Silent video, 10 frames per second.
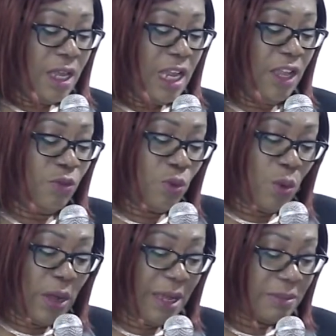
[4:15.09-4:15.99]
He
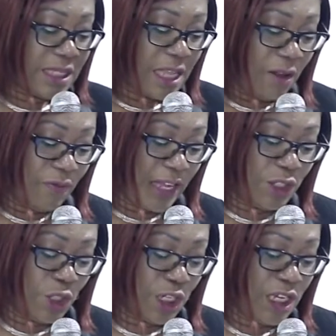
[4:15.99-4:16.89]
threw himself
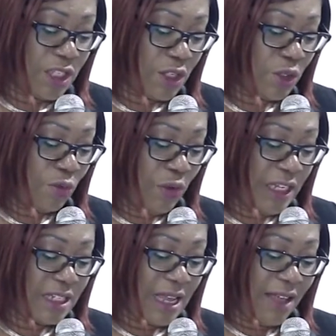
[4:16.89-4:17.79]
at Jesus'
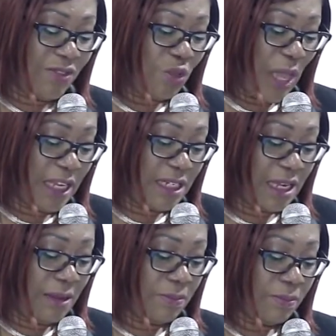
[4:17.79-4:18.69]
feet and thanked
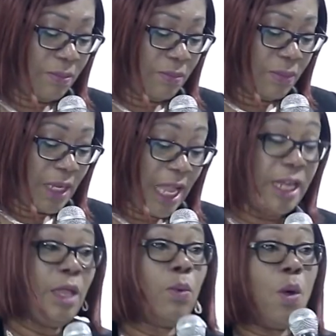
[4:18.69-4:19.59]
him,
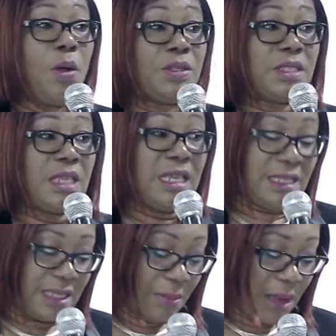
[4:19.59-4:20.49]
and he was a
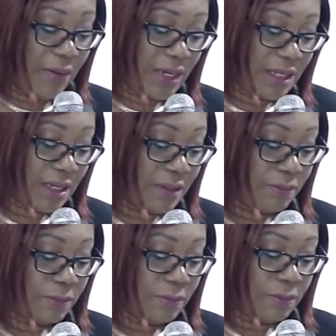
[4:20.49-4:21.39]
Samaritan.
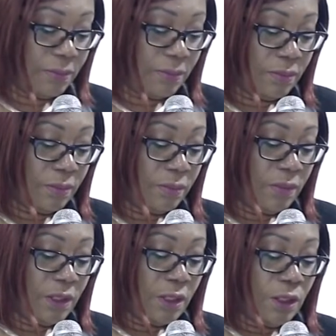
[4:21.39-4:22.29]

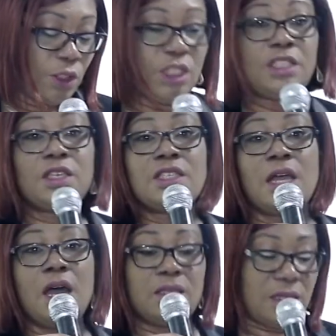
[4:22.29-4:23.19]
Jesus
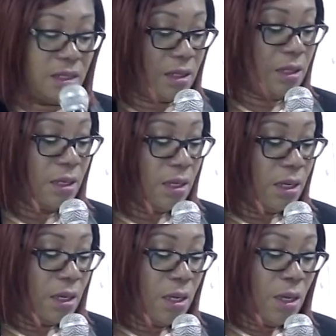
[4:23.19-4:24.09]
asked,
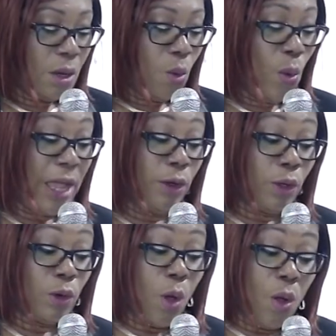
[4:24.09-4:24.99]
"Were
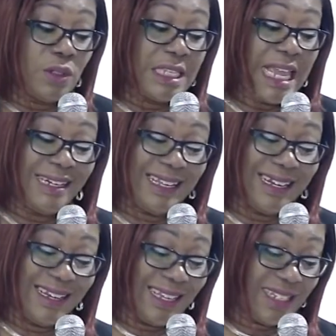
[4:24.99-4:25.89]
not all 10
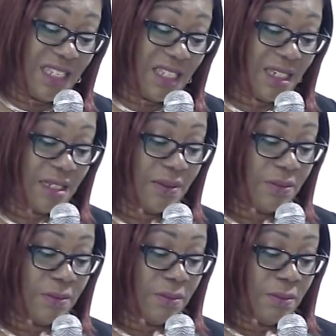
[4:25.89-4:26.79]
cleansed?
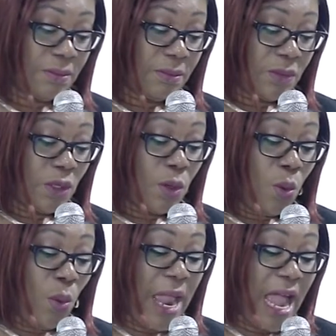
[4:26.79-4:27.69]

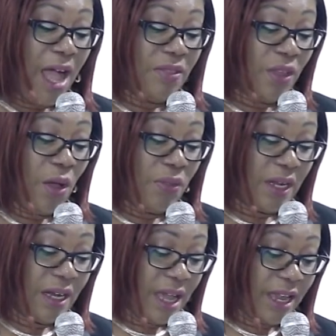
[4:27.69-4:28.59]
Where are the
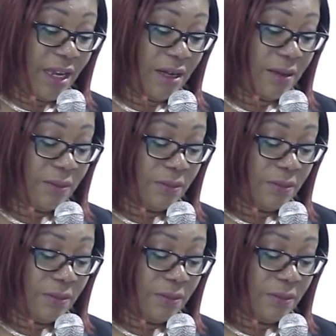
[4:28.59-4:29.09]
other 9?